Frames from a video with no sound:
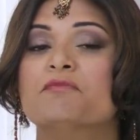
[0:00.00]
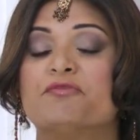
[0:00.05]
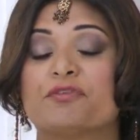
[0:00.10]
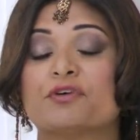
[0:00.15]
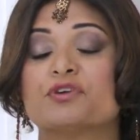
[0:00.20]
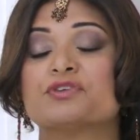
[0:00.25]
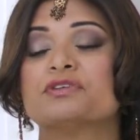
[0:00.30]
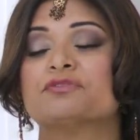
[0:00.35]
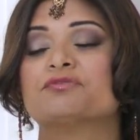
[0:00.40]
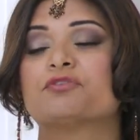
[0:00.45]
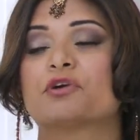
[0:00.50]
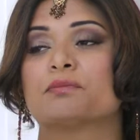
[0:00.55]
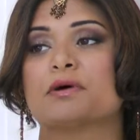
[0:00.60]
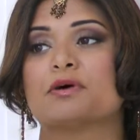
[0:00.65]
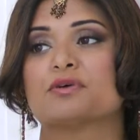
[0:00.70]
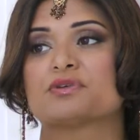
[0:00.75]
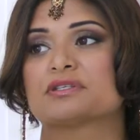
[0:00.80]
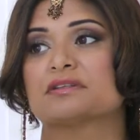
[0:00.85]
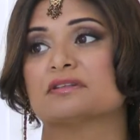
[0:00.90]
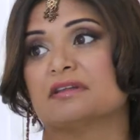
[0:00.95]
first and
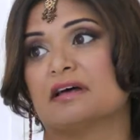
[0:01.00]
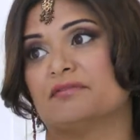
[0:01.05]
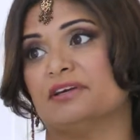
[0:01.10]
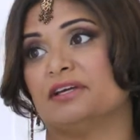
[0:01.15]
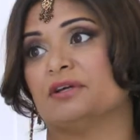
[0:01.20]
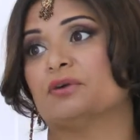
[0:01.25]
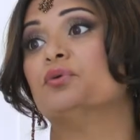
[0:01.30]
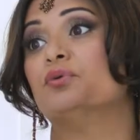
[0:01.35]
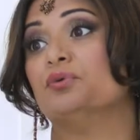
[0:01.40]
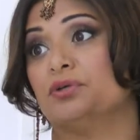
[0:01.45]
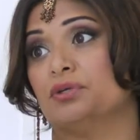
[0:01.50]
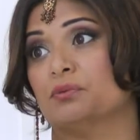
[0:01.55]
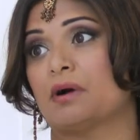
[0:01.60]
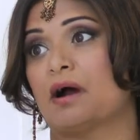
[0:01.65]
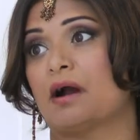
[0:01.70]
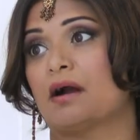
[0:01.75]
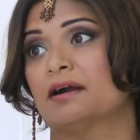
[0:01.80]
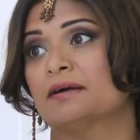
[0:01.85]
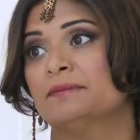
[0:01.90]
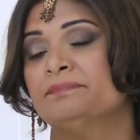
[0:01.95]
foremost, loving who you
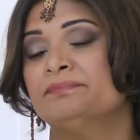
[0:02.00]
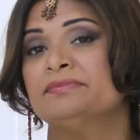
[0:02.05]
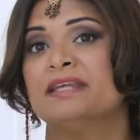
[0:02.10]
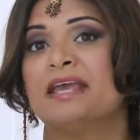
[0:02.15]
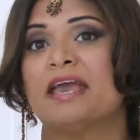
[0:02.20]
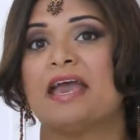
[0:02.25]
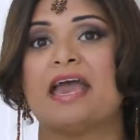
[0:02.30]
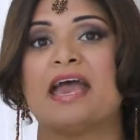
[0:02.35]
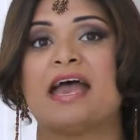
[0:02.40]
are. Exactly.